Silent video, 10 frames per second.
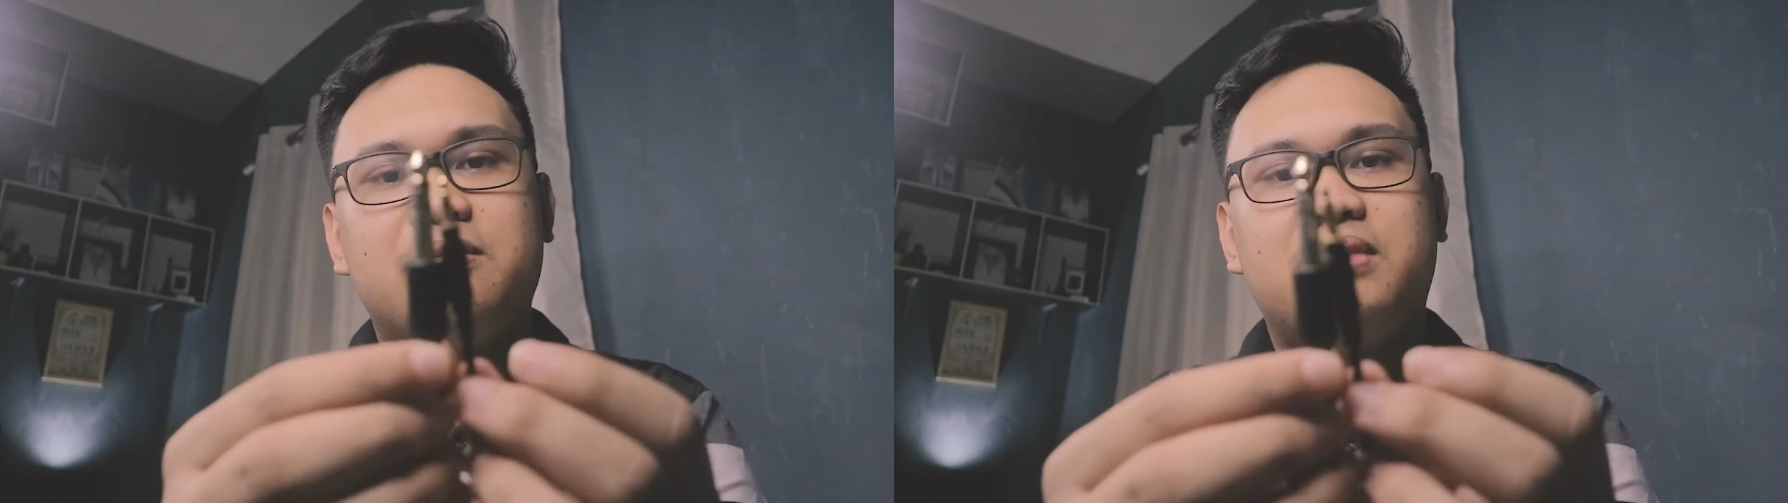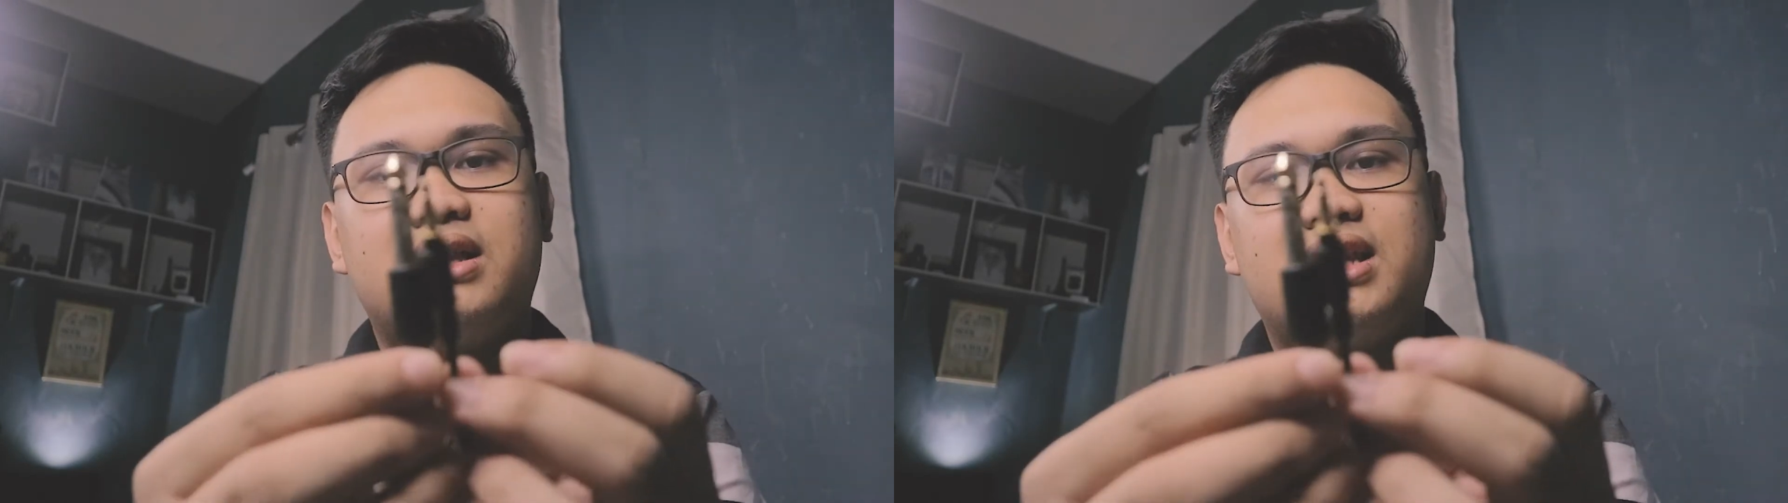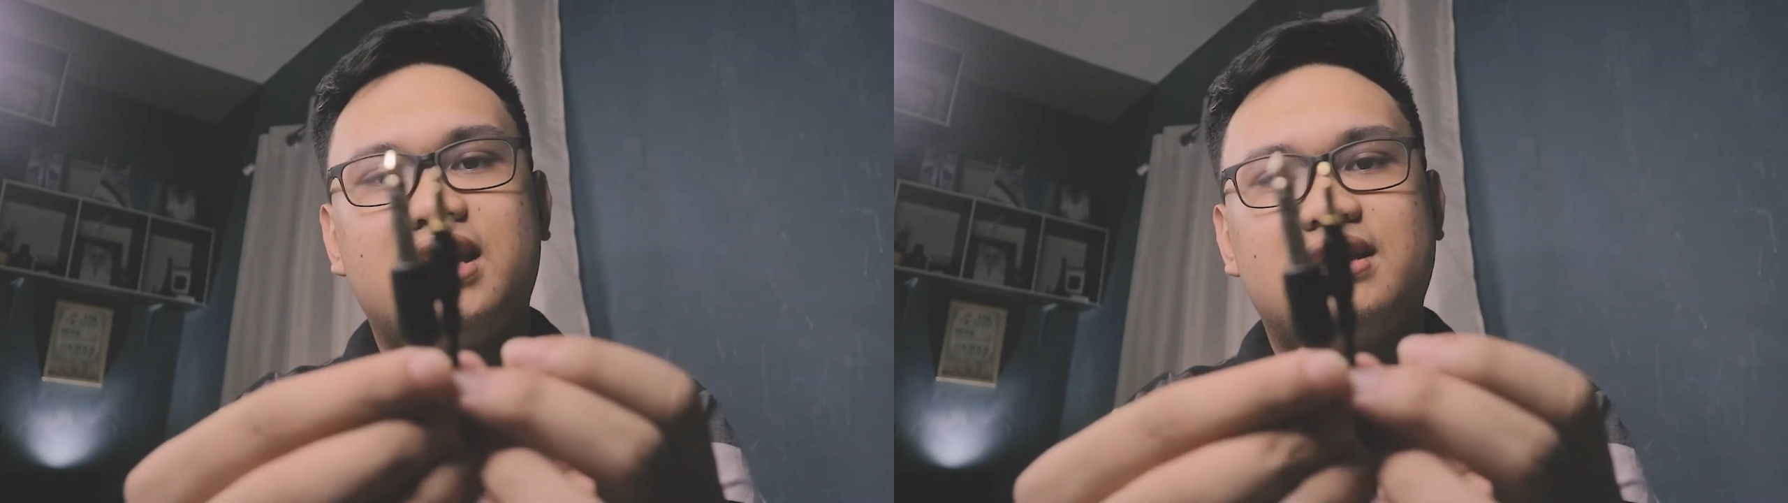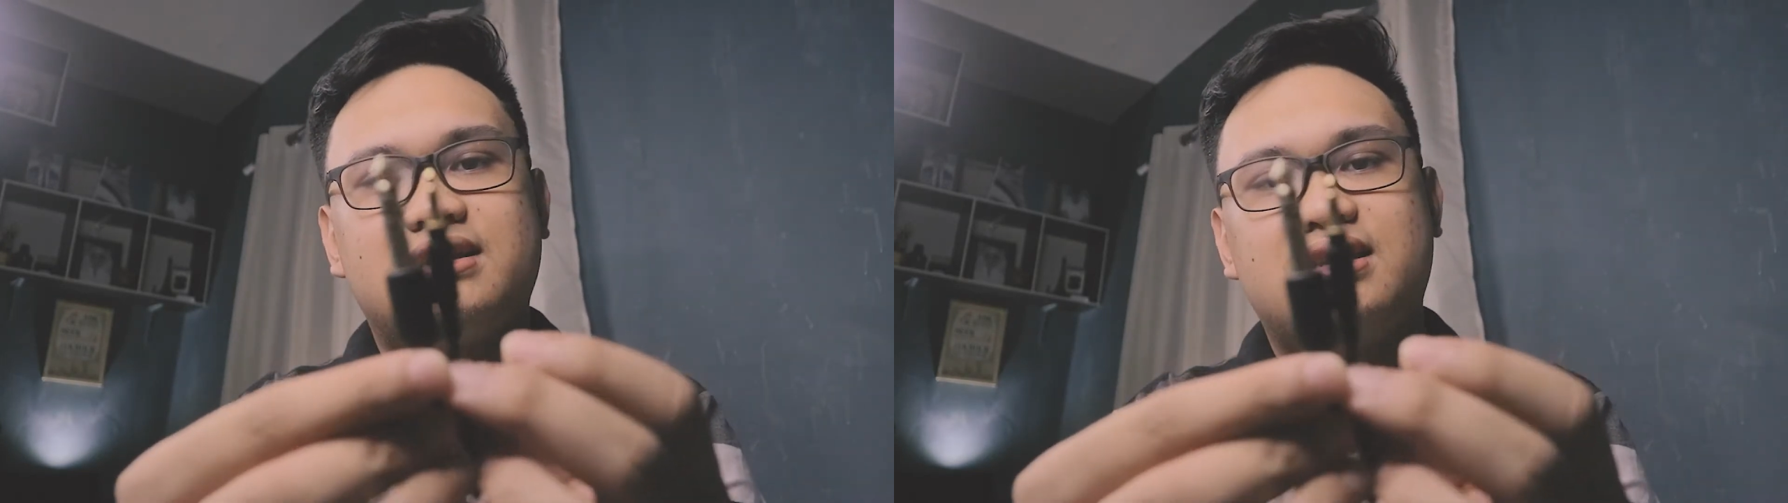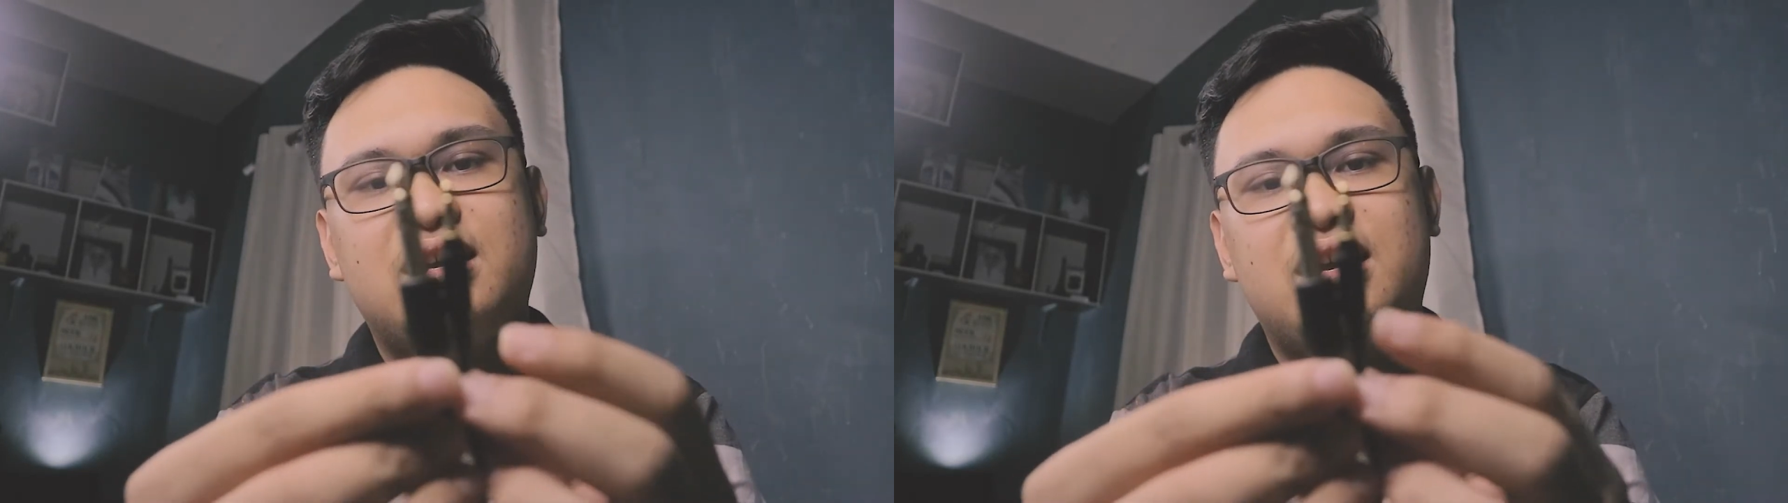but
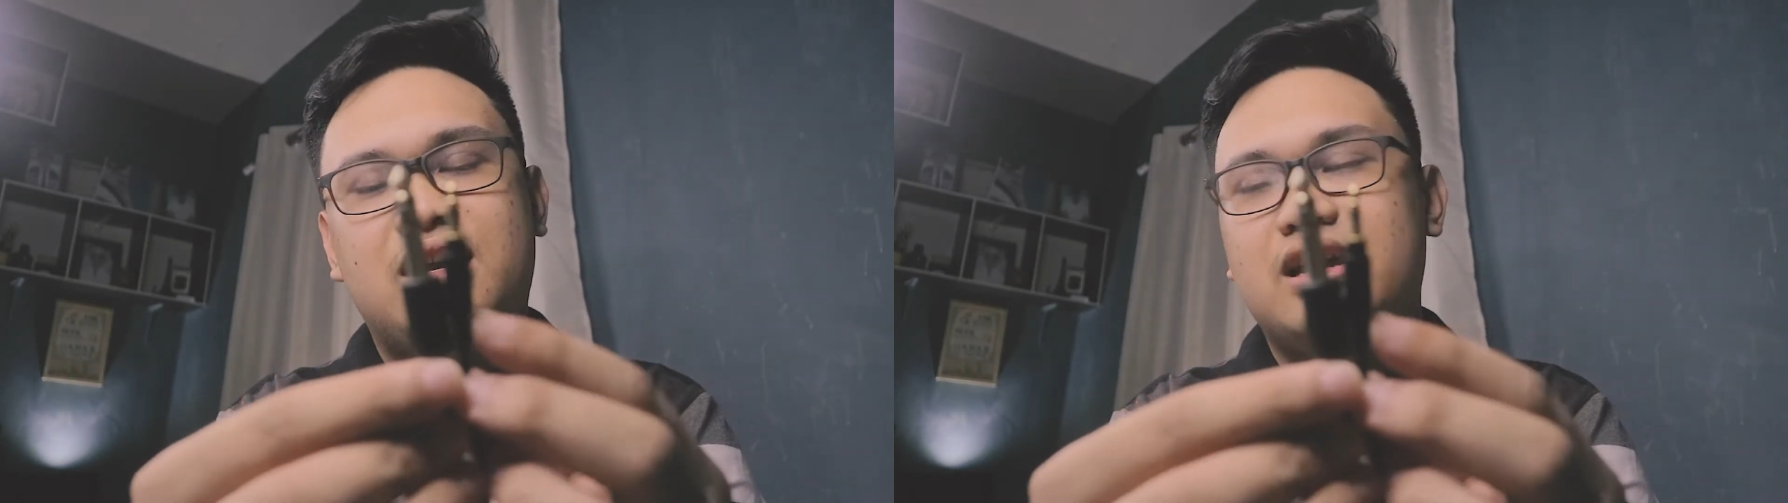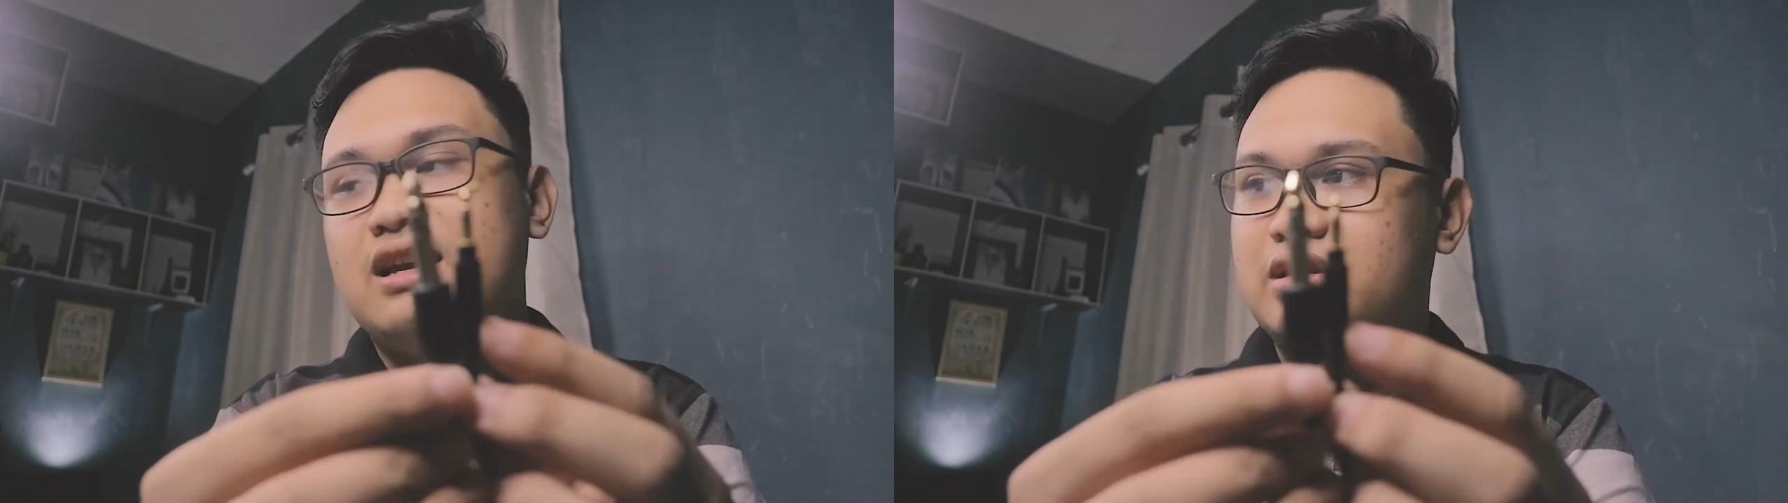it's the